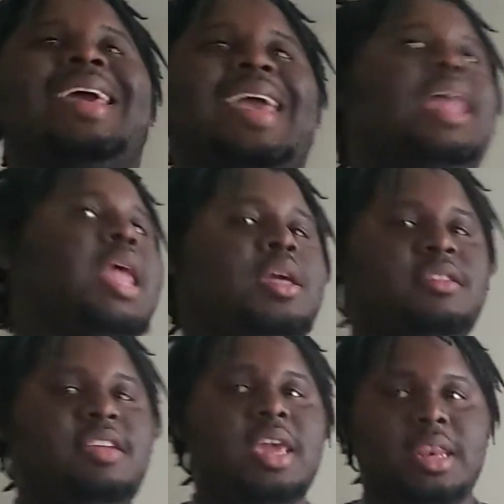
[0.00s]

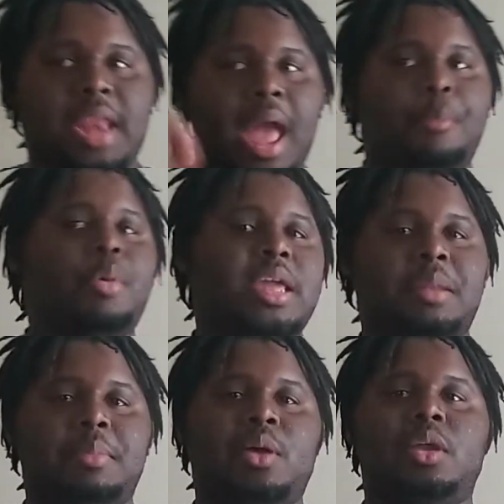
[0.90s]
NXT not breaking 1
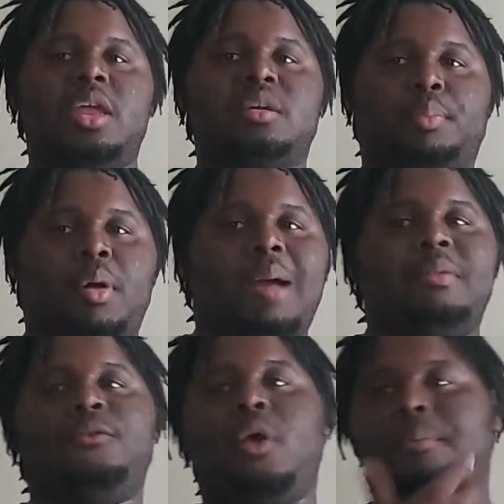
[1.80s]
million is a problem
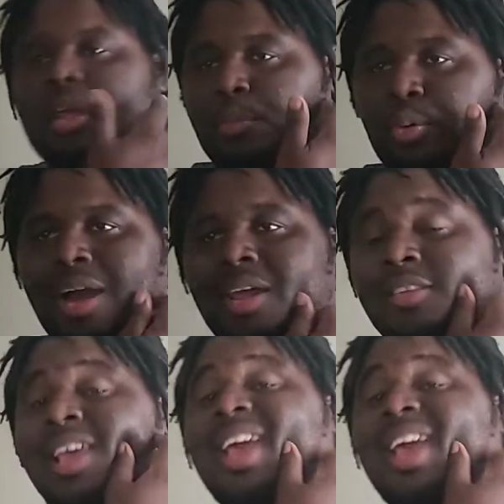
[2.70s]
for a better product,